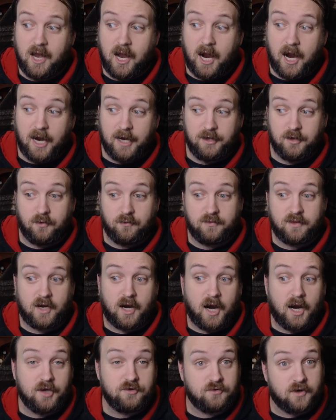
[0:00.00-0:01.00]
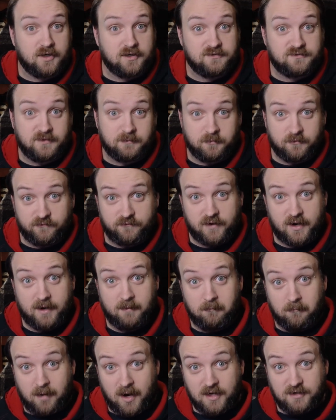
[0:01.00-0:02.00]
I know that I try to simplify
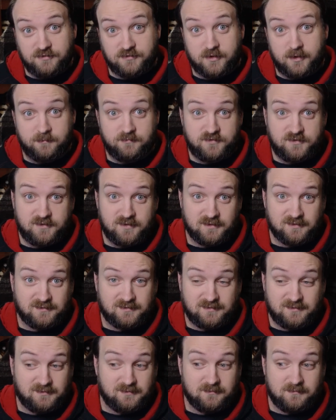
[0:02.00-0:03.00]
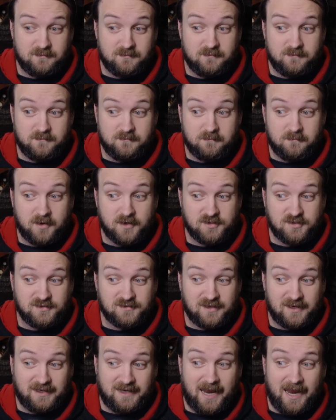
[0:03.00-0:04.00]
my scripts as much as
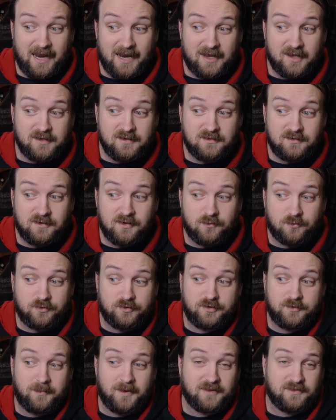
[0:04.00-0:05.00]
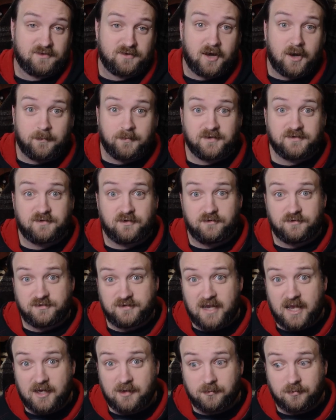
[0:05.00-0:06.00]
I can in order to make the topics
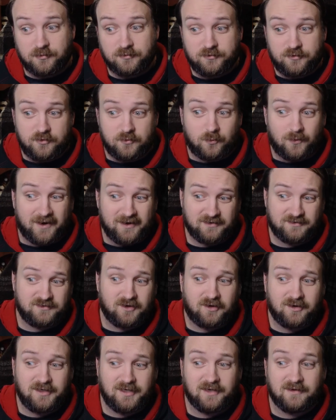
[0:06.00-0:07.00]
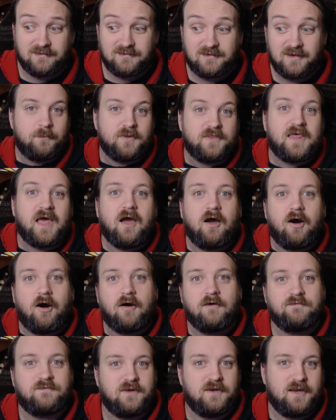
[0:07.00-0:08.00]
understandable to the widest audience, but that
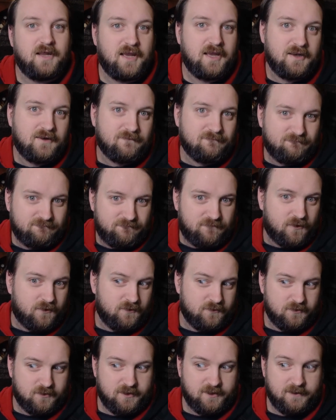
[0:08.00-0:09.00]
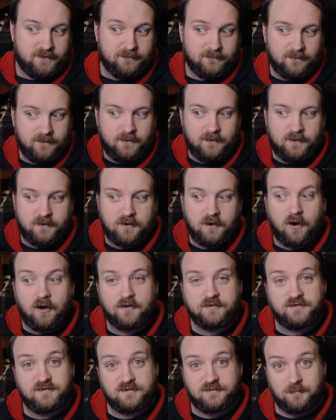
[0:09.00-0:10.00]
often inadvertently
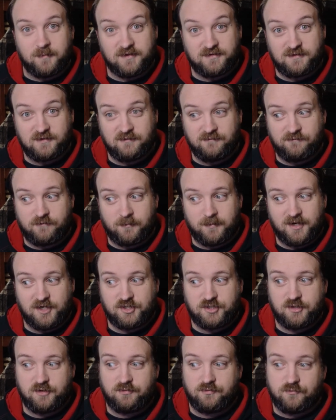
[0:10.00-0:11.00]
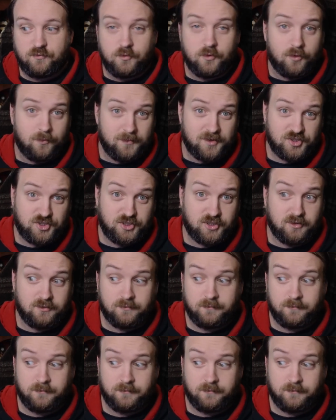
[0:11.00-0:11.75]
causes misinformation through omission.